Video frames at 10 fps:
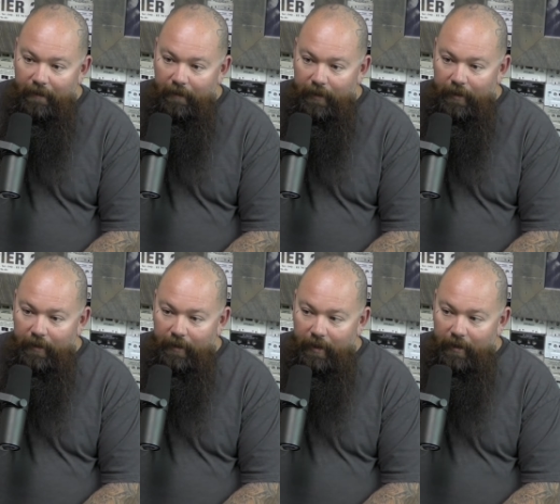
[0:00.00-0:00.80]
But
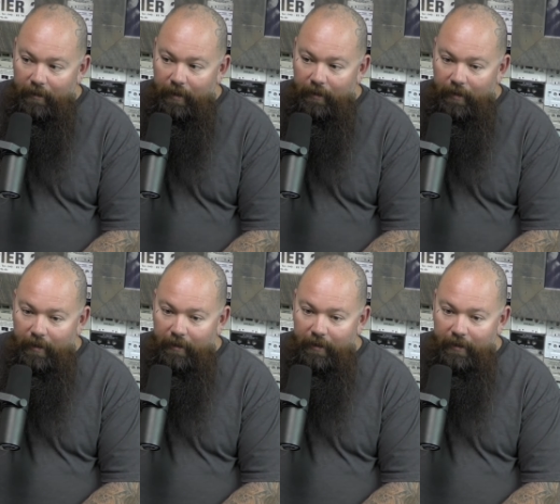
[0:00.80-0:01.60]
then you got the people
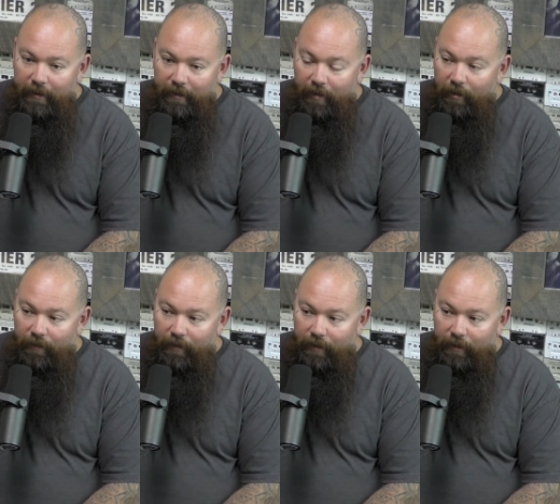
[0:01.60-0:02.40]
that are just all
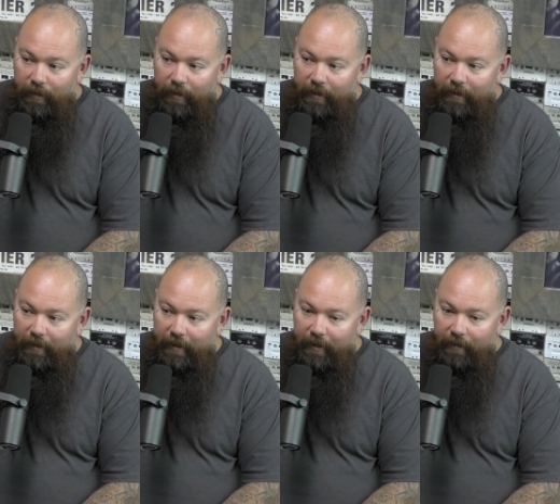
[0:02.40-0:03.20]
over the board,
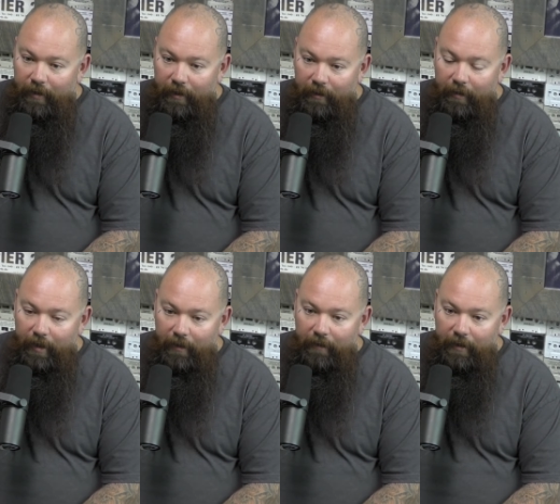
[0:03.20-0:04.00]
that want a little bit
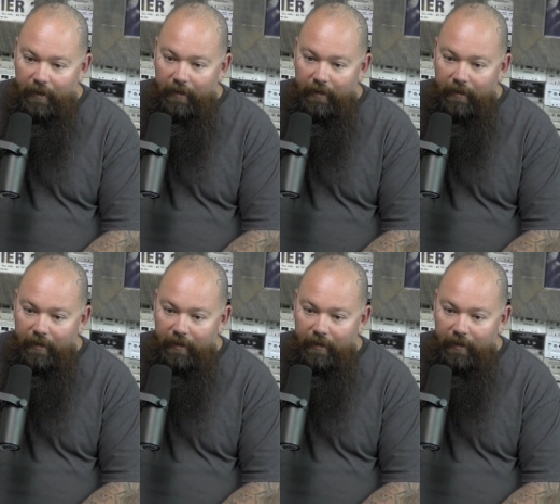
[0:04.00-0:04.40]
of everything.